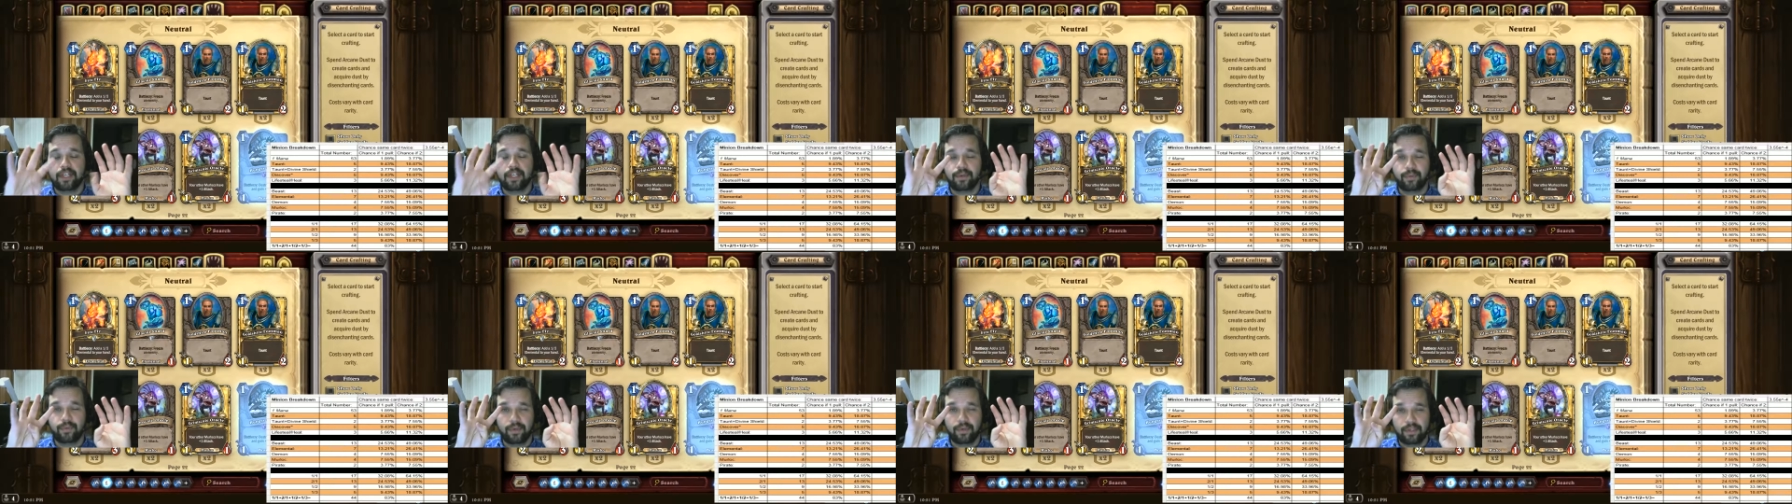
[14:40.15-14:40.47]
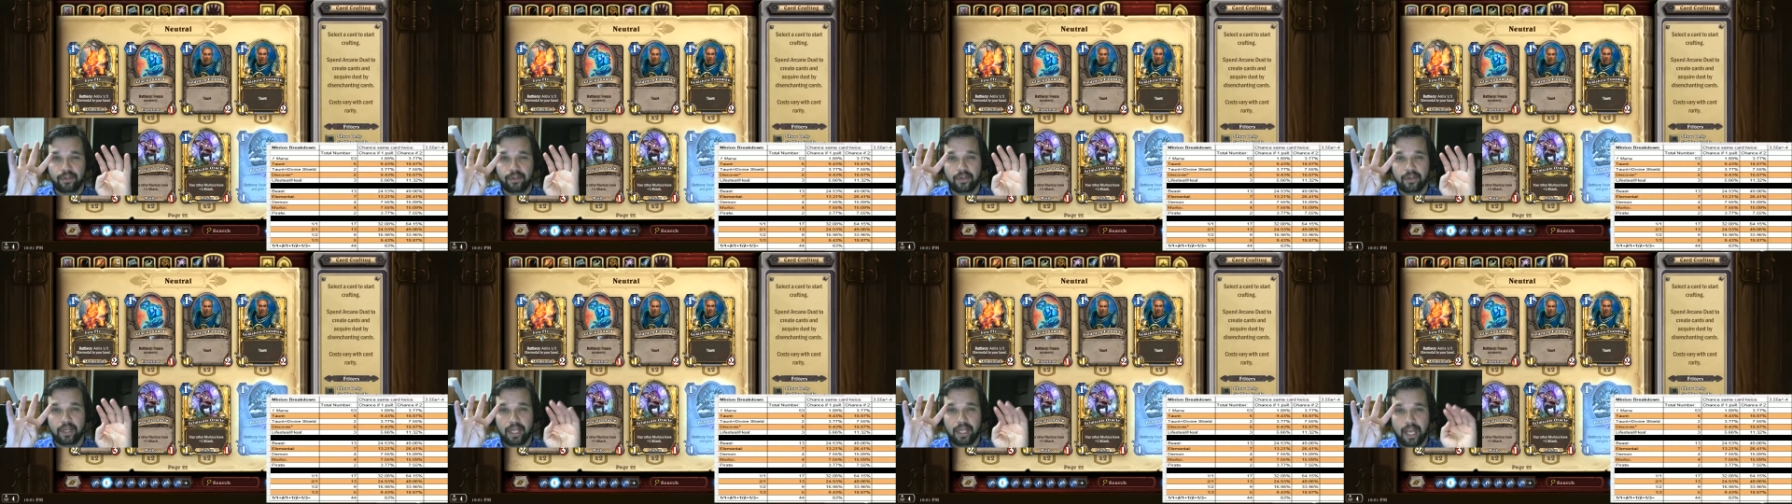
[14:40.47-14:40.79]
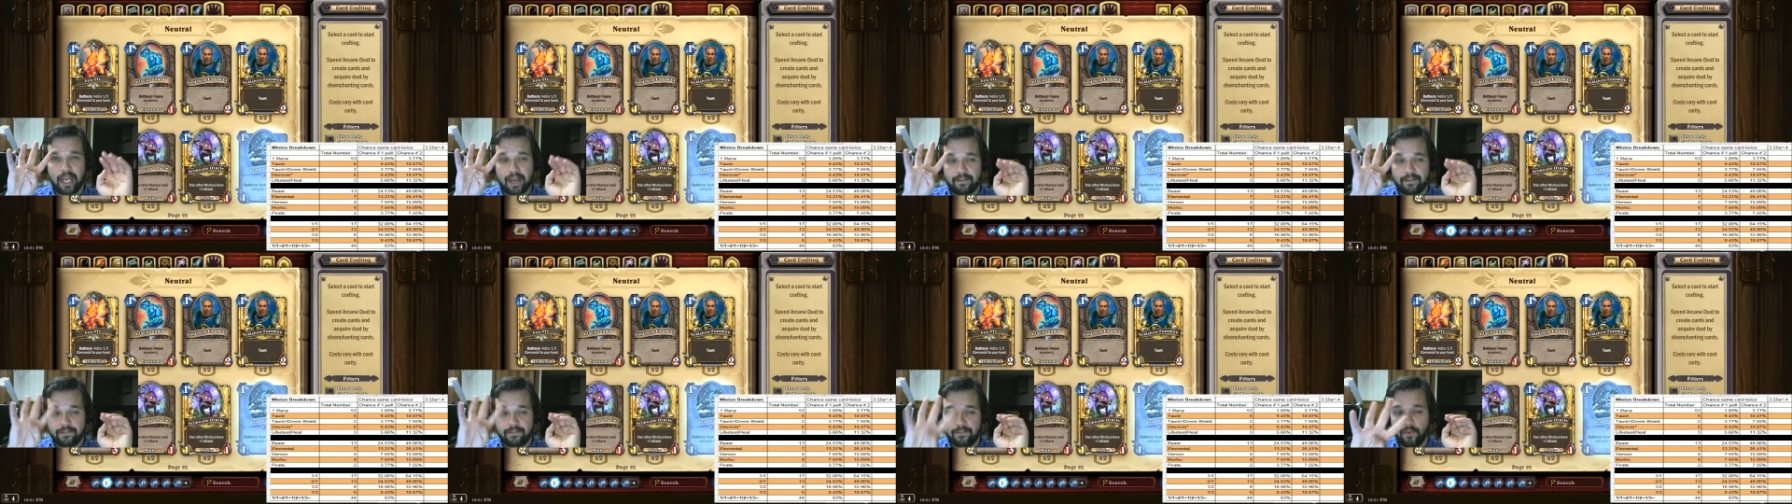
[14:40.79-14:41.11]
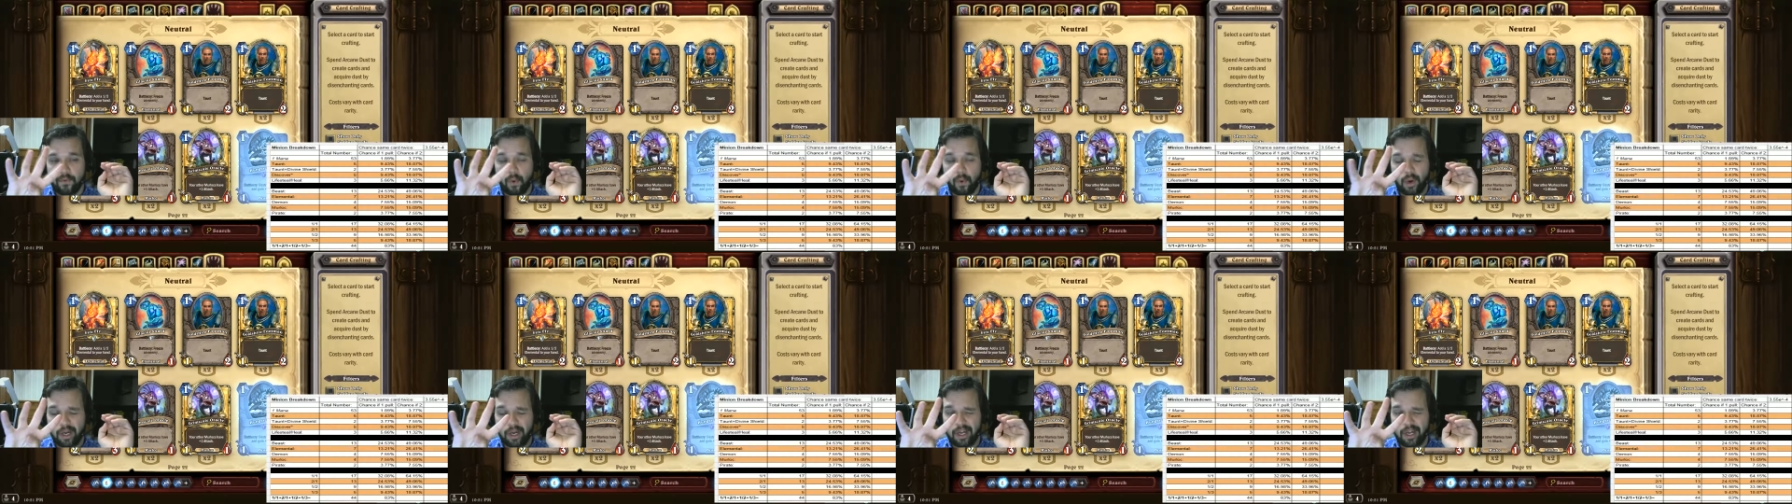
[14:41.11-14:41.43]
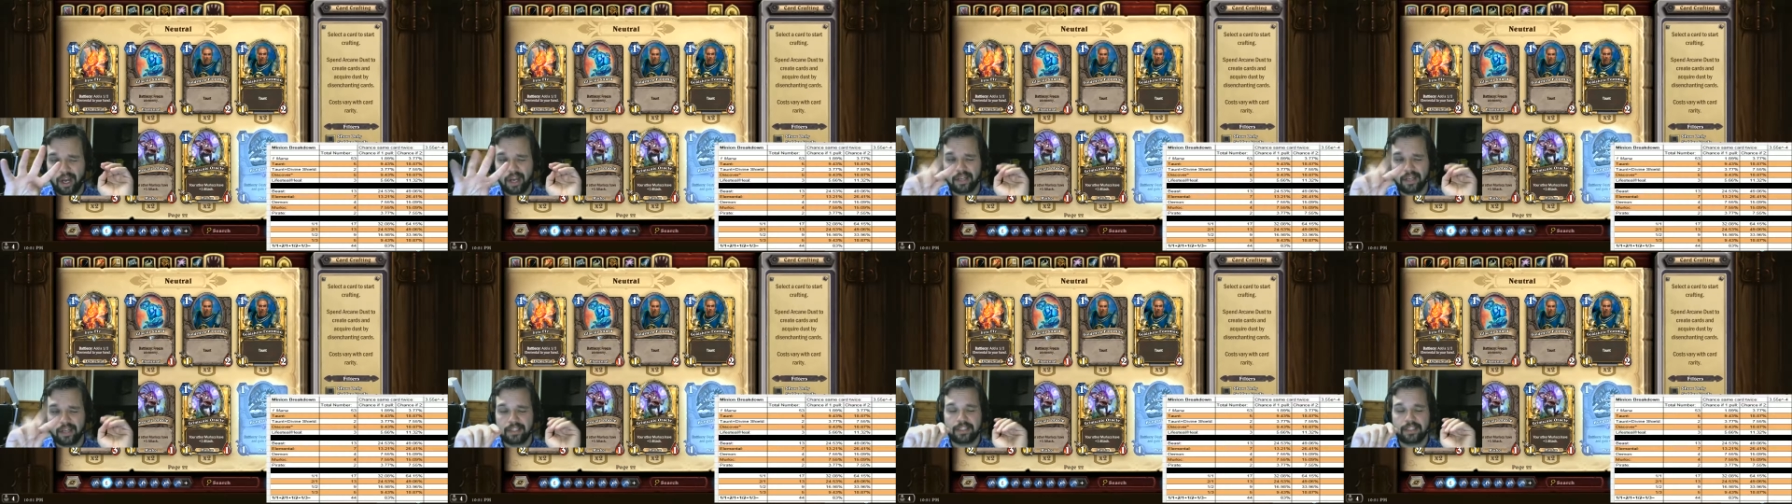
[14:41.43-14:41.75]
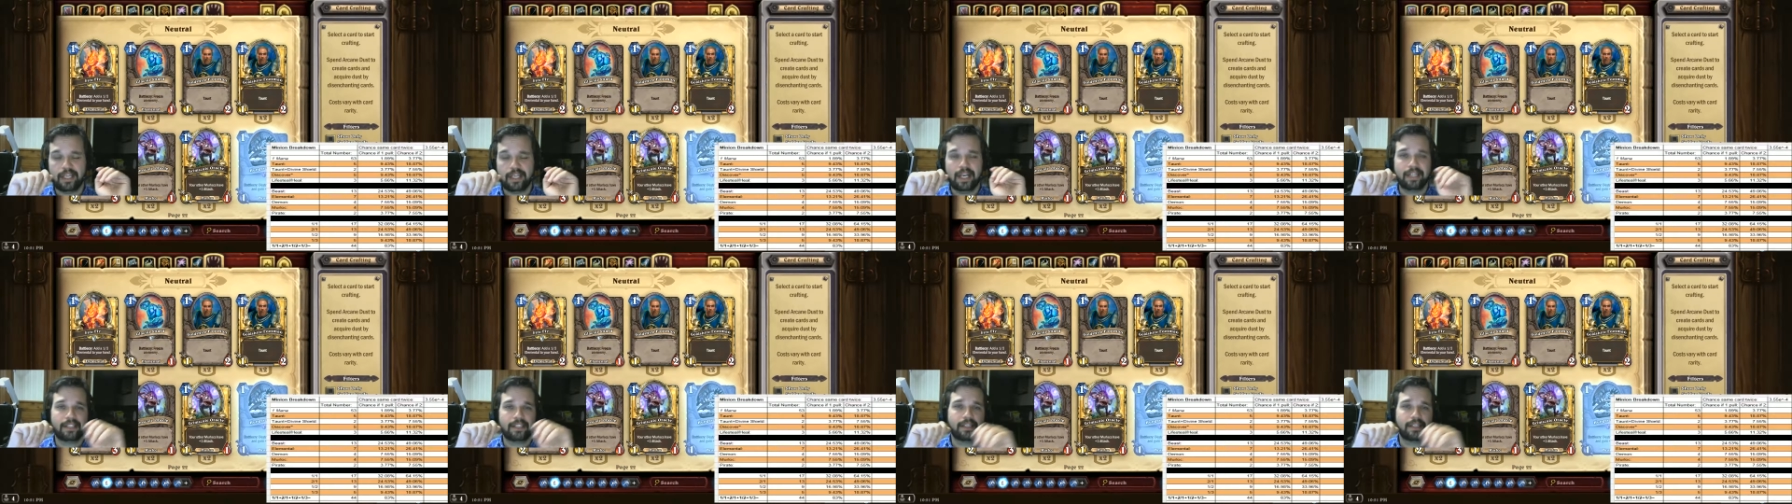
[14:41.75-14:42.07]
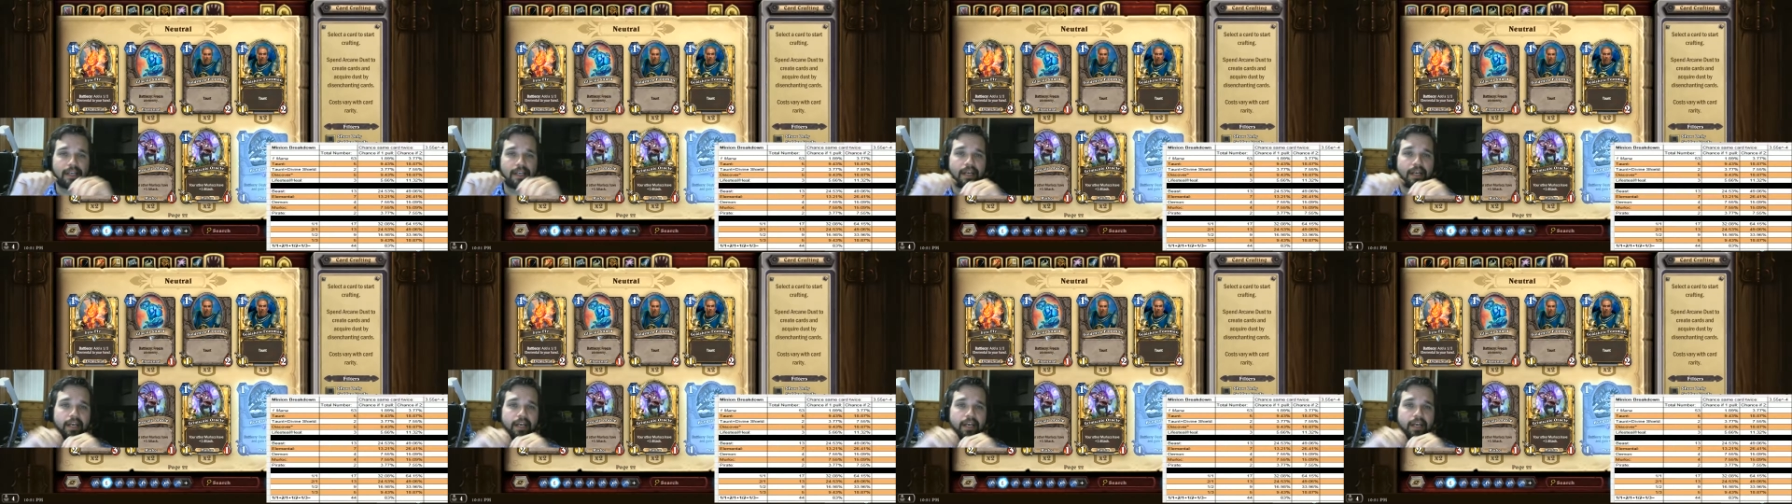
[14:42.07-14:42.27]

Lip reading: We're looking at 4 card sets